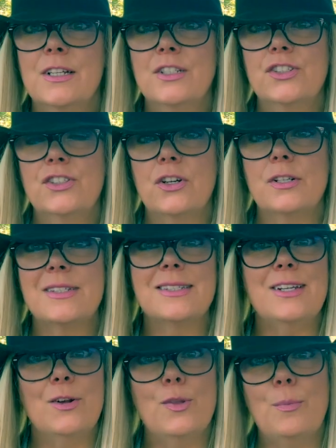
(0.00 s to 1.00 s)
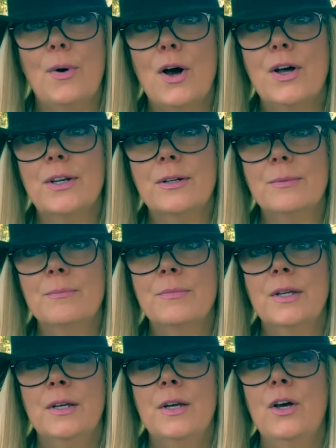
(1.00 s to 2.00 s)
starts near the bottom,
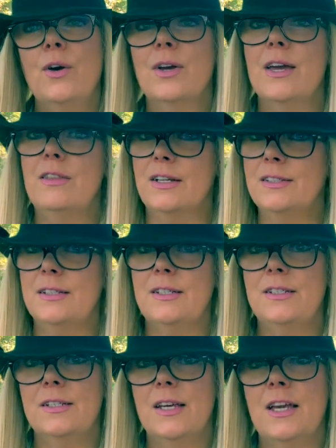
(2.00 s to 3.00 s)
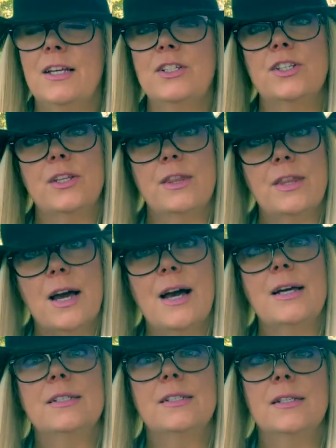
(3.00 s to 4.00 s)
okay, that's an indication
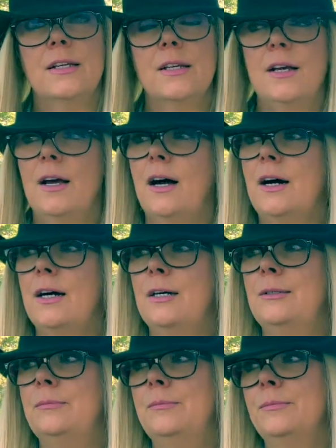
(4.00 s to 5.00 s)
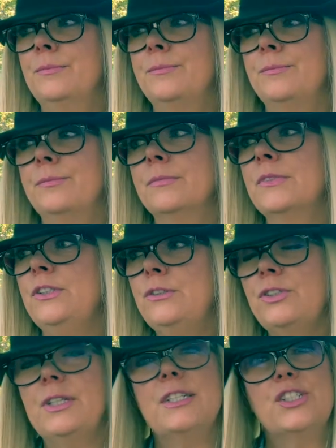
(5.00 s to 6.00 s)
that It's
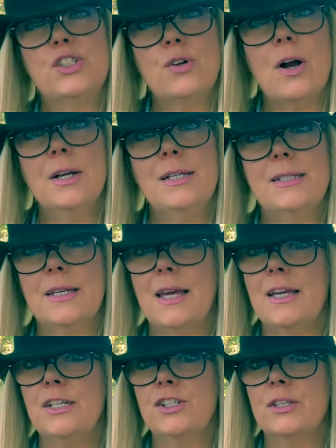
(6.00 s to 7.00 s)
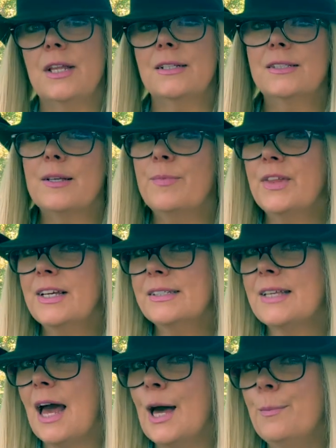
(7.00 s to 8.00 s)
usually a strong indication that something
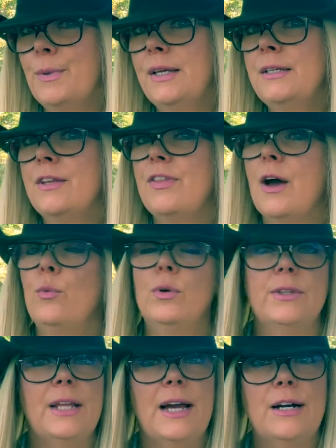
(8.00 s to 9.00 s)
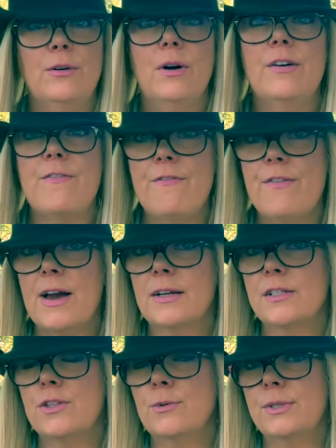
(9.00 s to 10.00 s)
has happened that will now
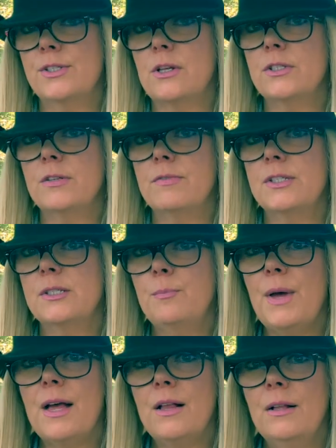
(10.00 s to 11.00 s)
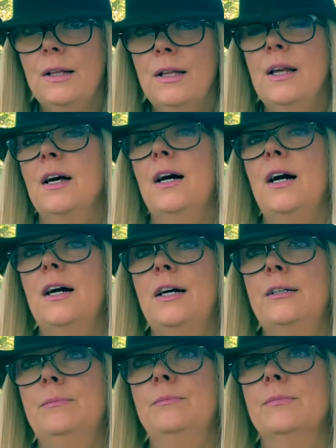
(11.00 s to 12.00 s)
affect the results of the spell,
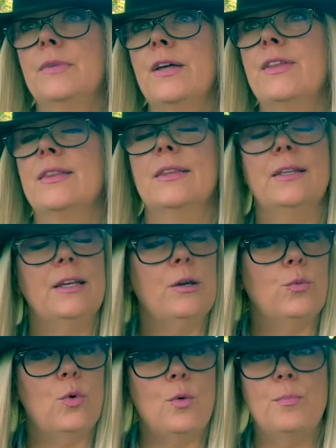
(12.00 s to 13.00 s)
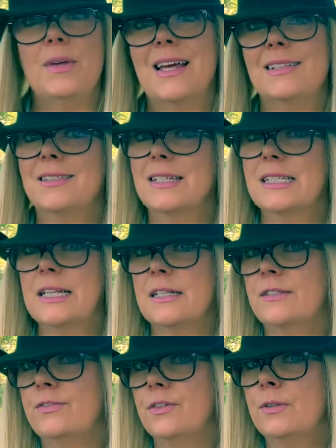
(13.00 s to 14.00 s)
and that it won't be as
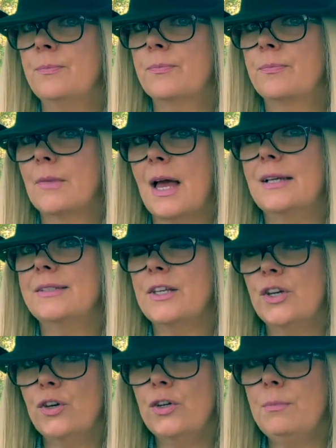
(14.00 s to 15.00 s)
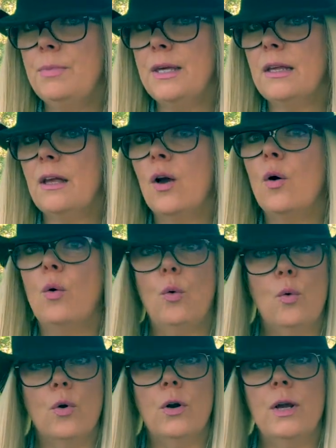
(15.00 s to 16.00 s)
successful as it could be.
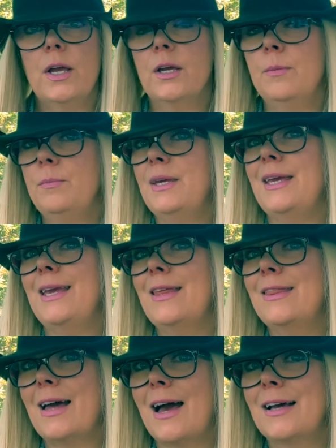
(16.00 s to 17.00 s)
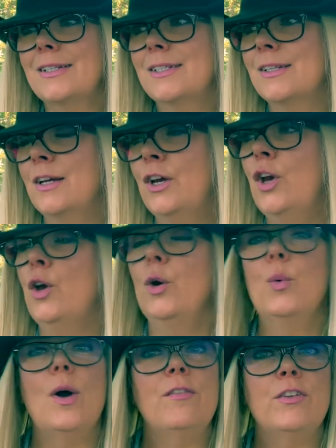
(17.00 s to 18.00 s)
Or it could be that
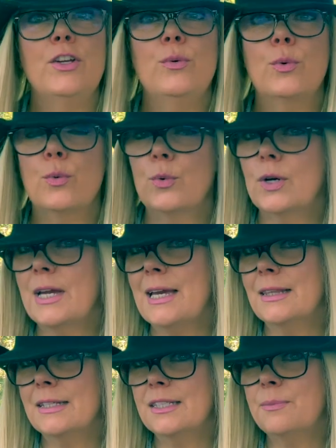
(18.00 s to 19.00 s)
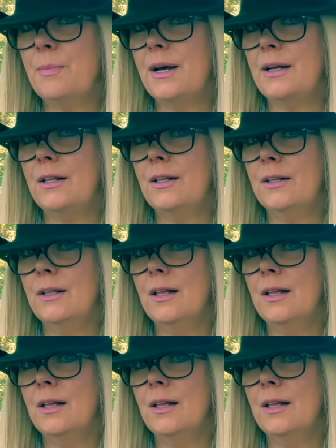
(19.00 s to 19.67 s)
whoever you were working the spell